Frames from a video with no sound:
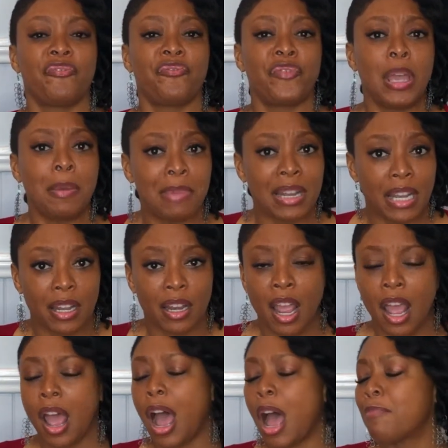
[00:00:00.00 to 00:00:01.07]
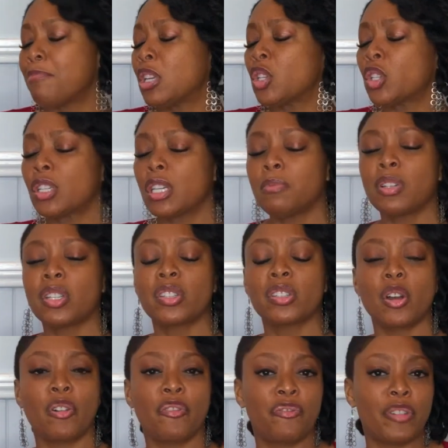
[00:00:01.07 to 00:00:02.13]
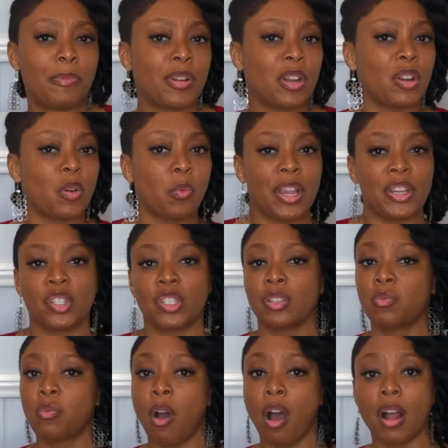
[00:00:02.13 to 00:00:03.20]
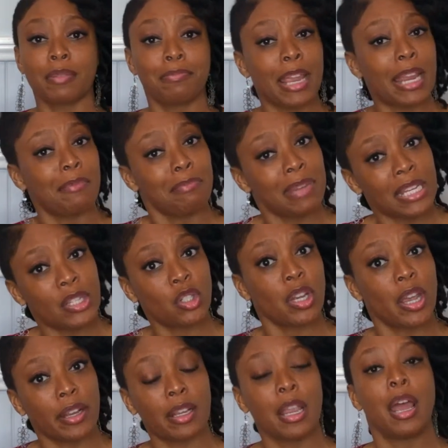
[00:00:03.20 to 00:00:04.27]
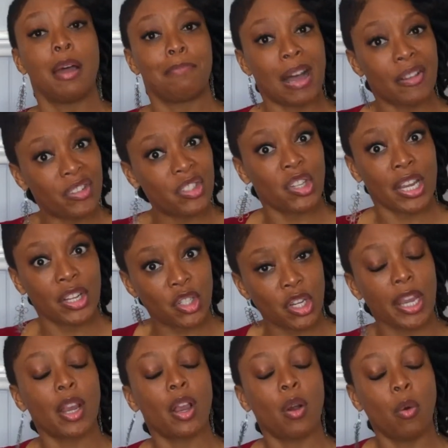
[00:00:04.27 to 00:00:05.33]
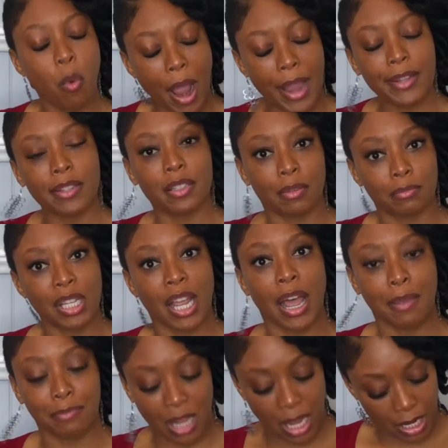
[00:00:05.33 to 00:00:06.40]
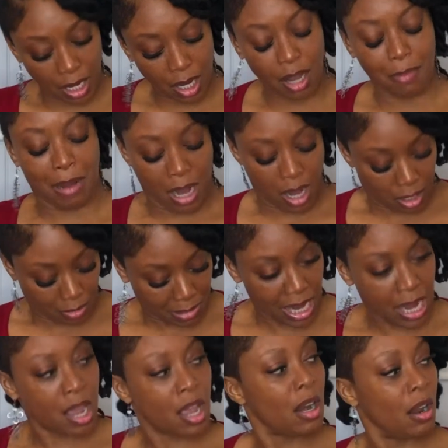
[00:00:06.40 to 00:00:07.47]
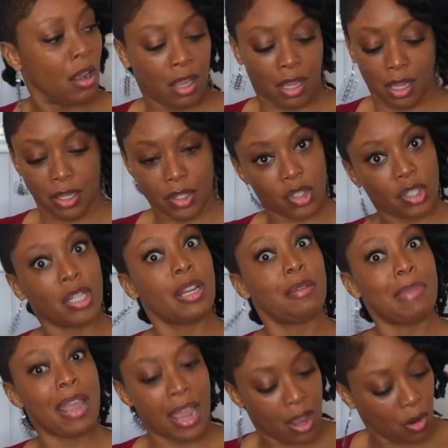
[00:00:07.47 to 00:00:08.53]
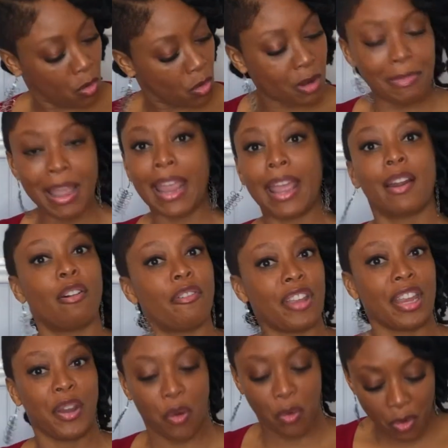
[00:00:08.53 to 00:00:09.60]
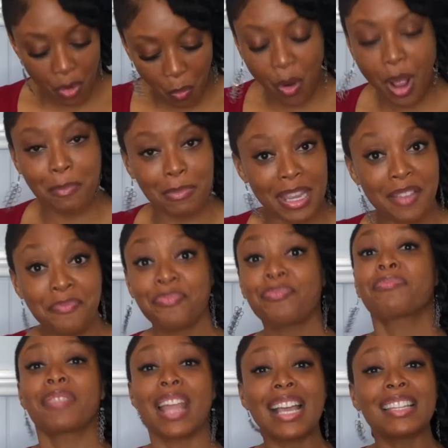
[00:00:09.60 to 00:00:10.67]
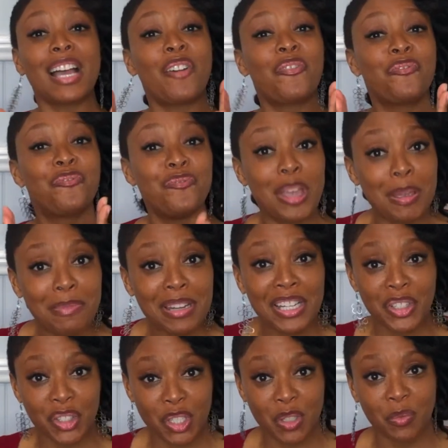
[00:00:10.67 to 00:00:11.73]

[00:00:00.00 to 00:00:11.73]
feminine. I mean, she was so feminine. The way she walked made me check my vajayjay quite sometime. Like, am I the man? Is she the man? Who the man over here? Who the woman? That's how feminine she